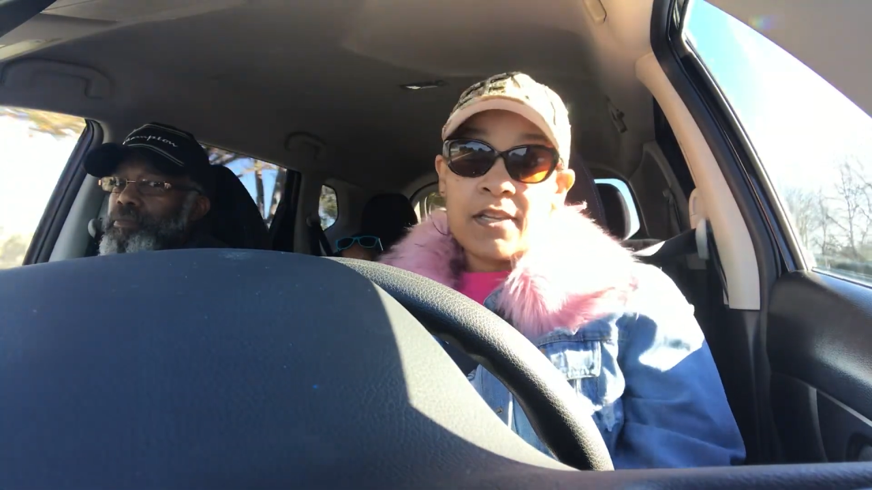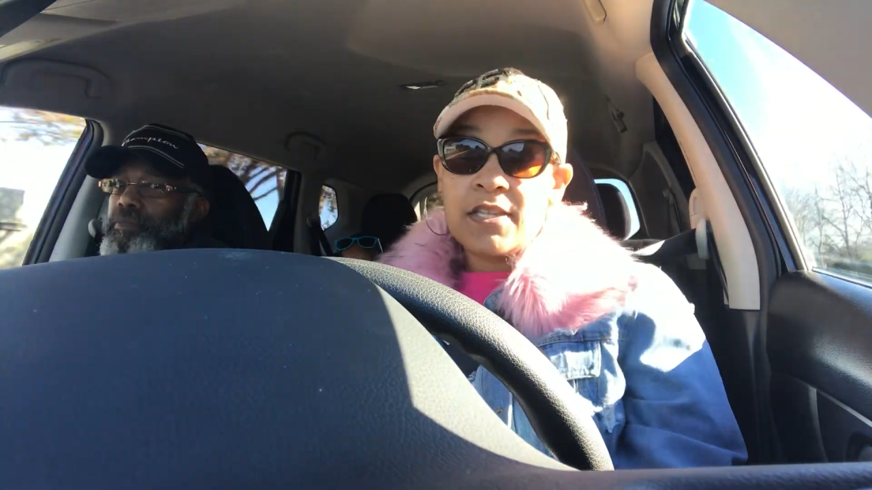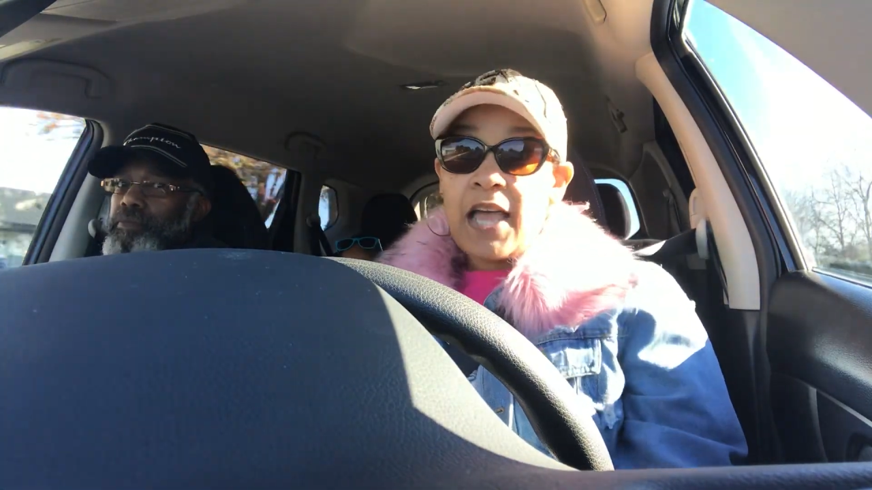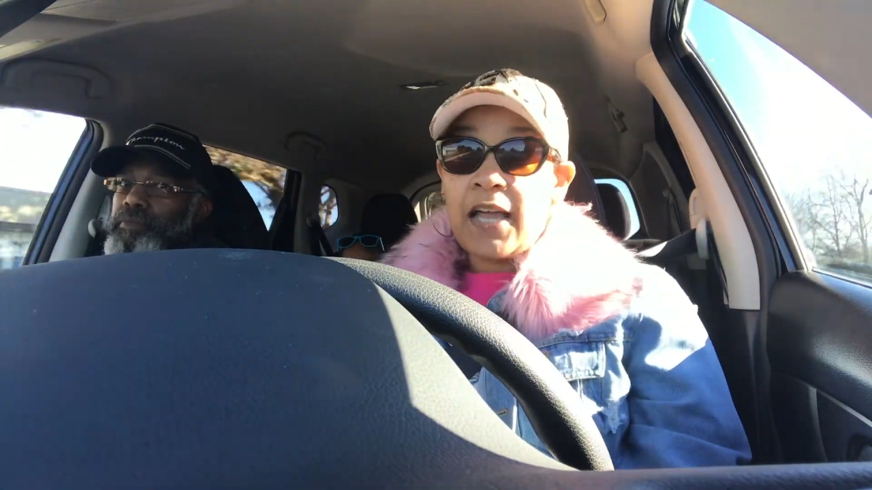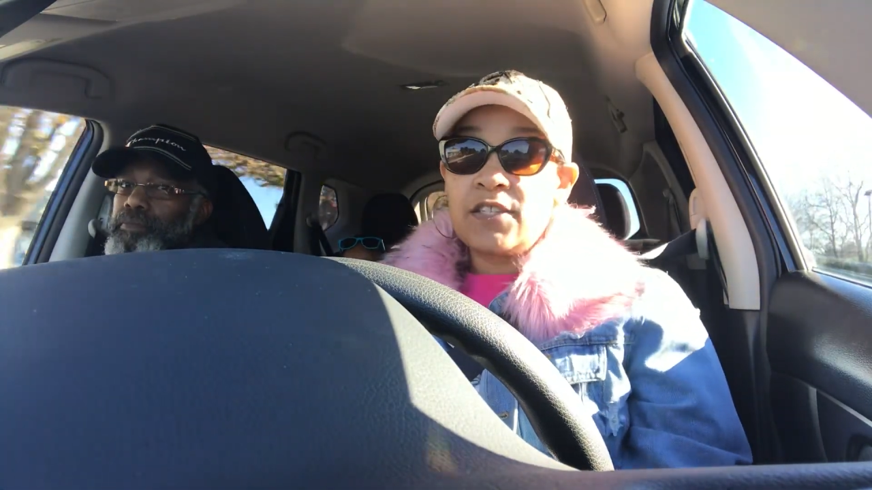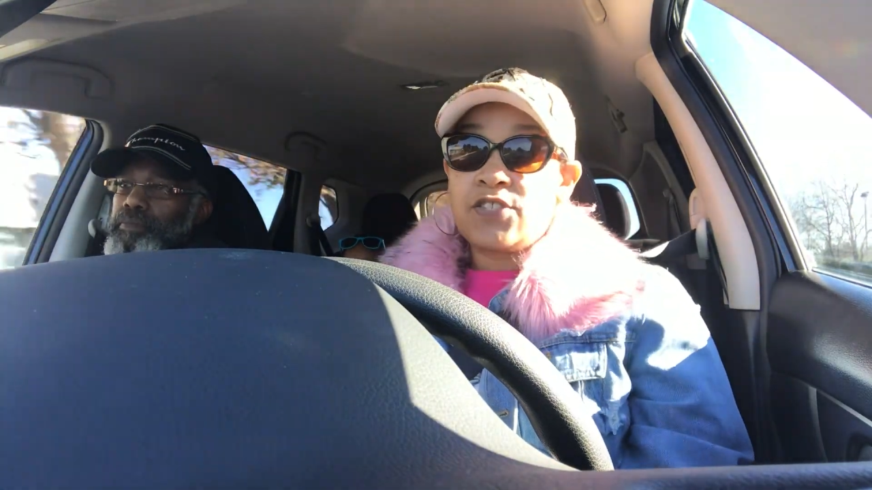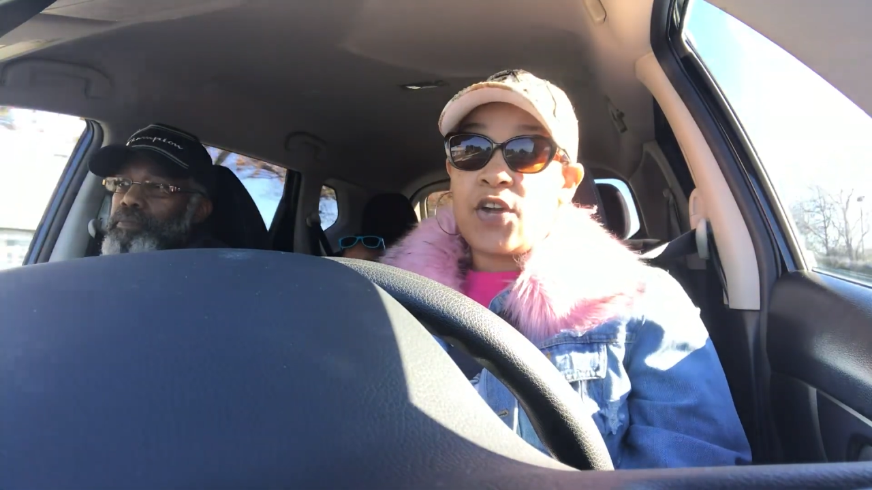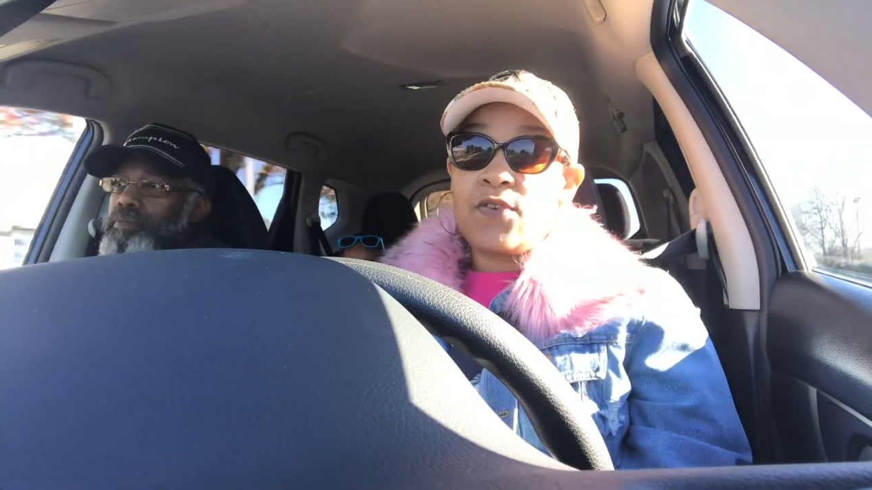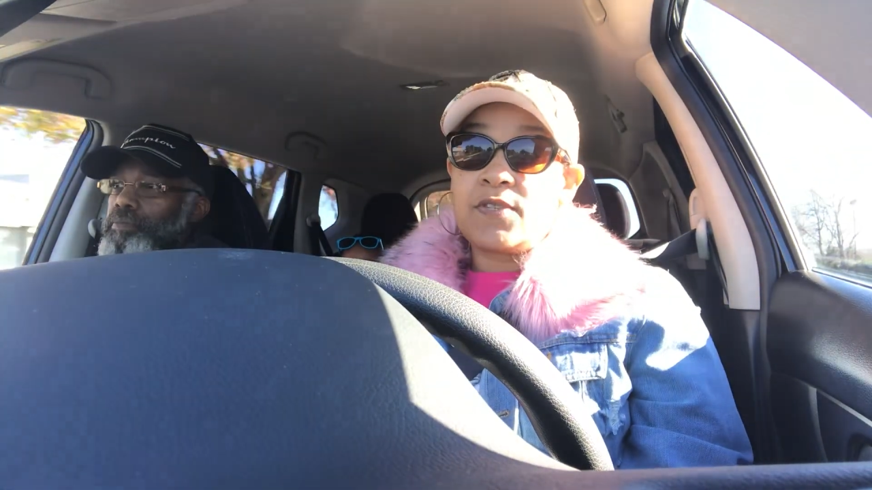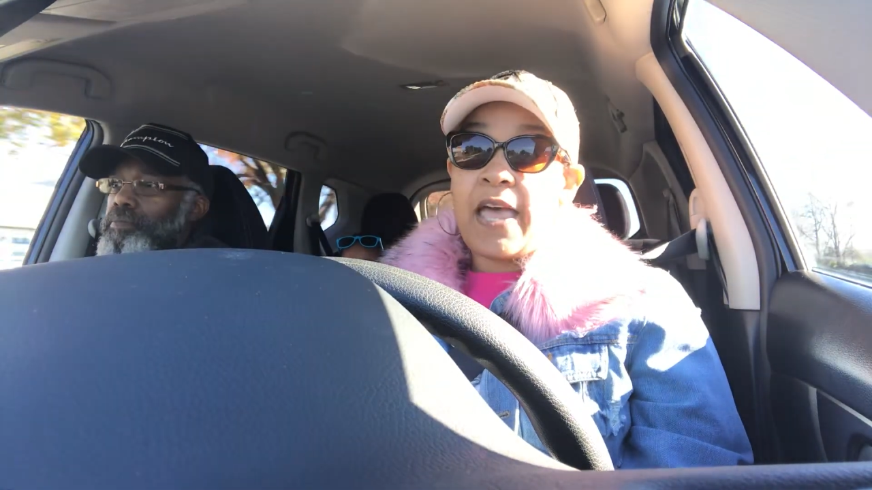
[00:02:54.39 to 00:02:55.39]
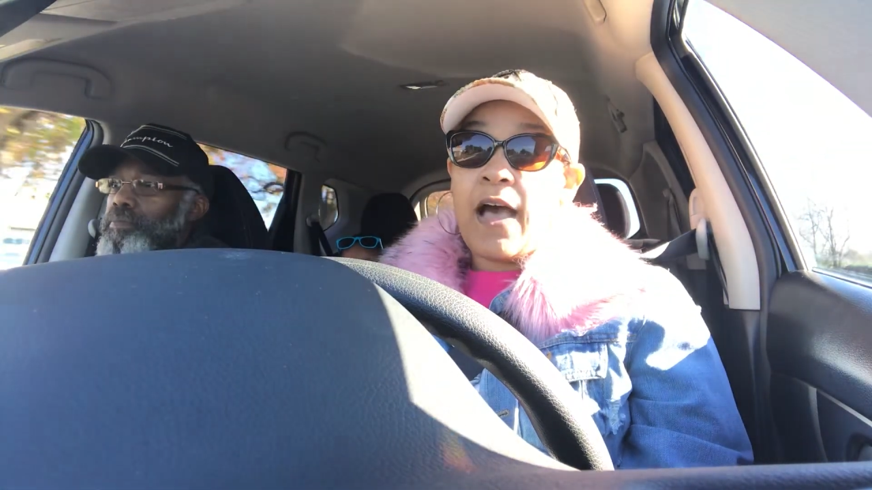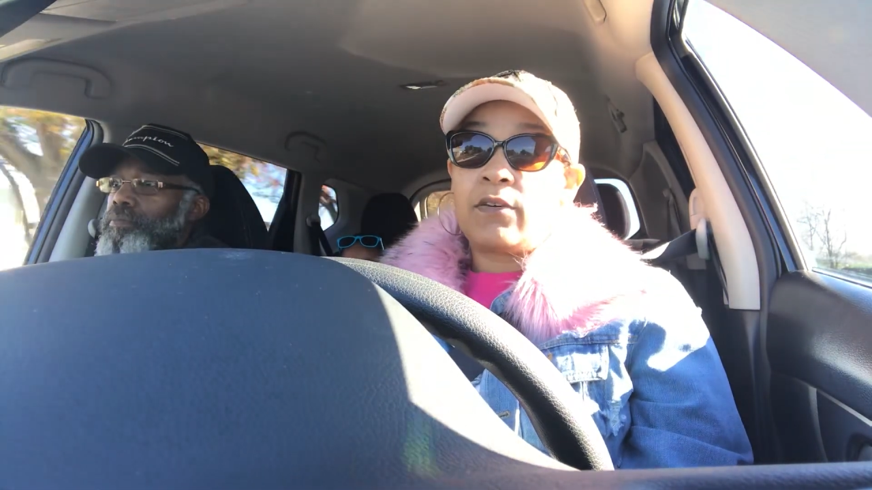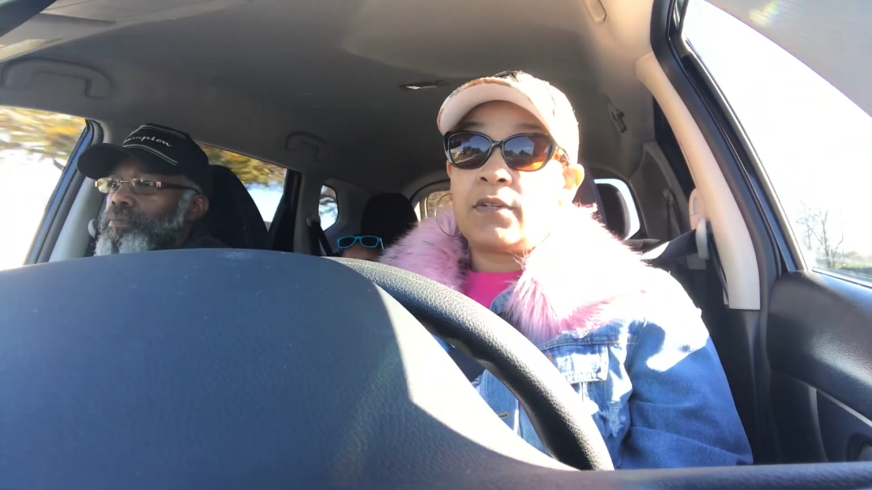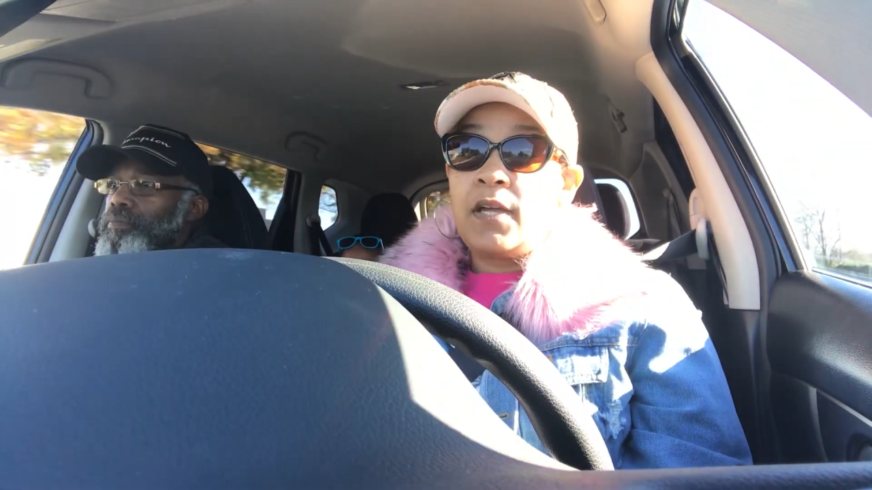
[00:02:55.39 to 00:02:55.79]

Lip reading: See how this turns out.